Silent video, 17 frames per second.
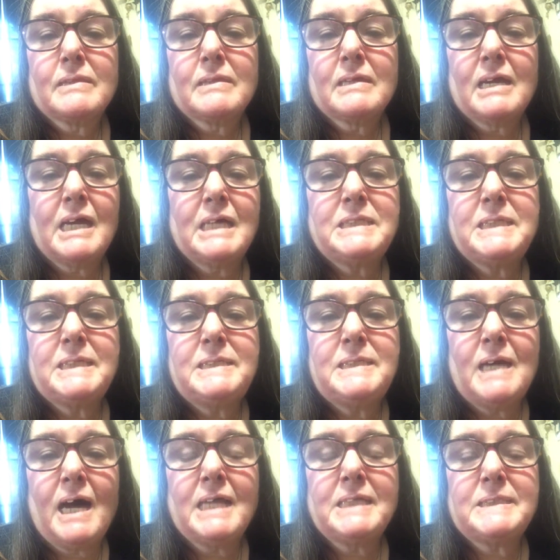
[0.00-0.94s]
It did
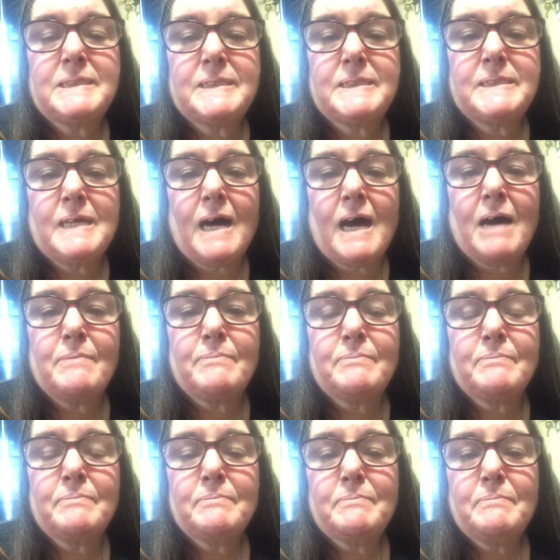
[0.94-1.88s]
not stop
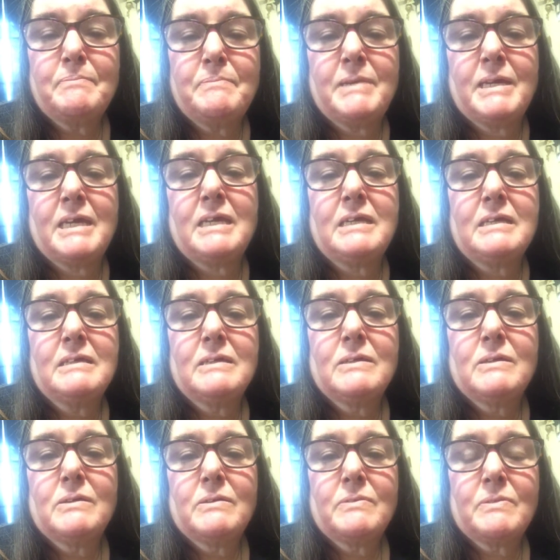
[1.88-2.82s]
me
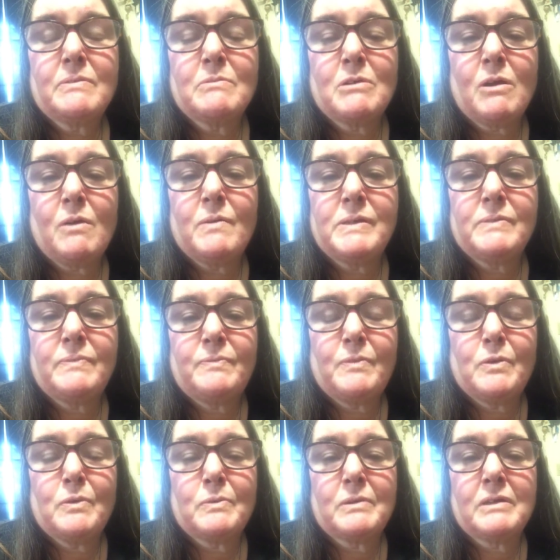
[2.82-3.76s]
from going
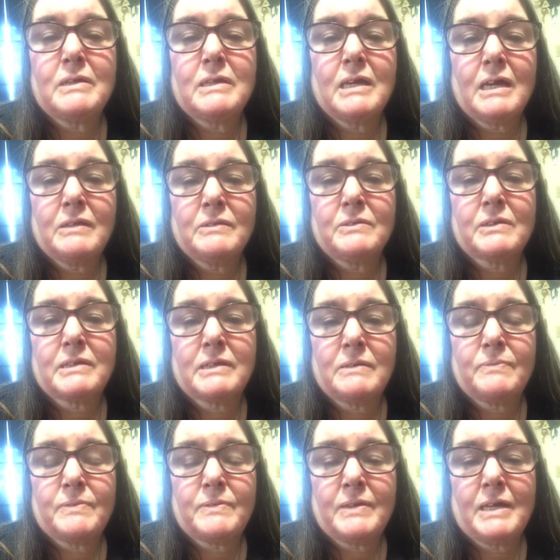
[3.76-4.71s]
forward and looking
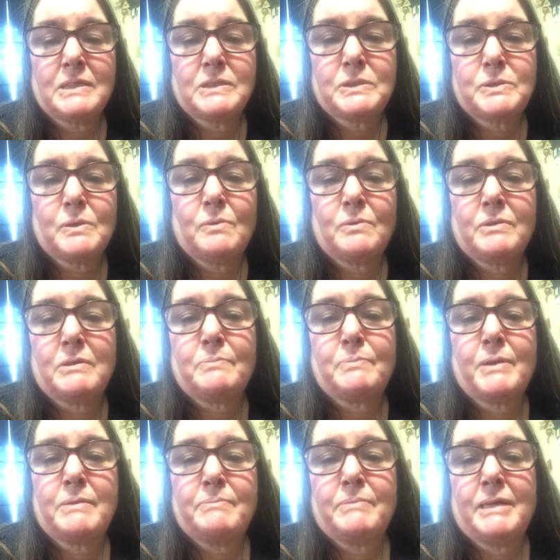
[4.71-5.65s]
for that stolen
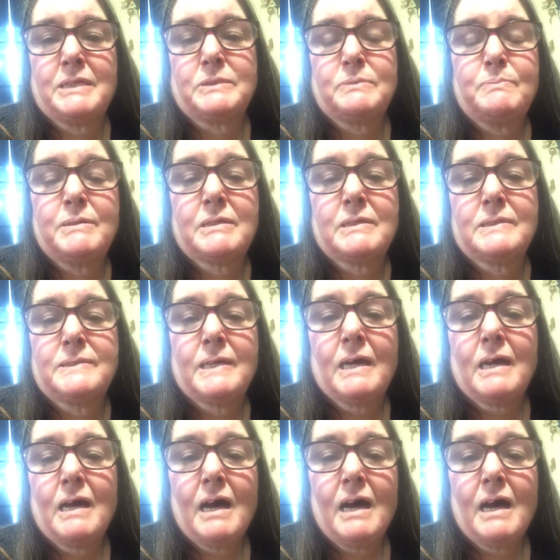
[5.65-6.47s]
upright bass because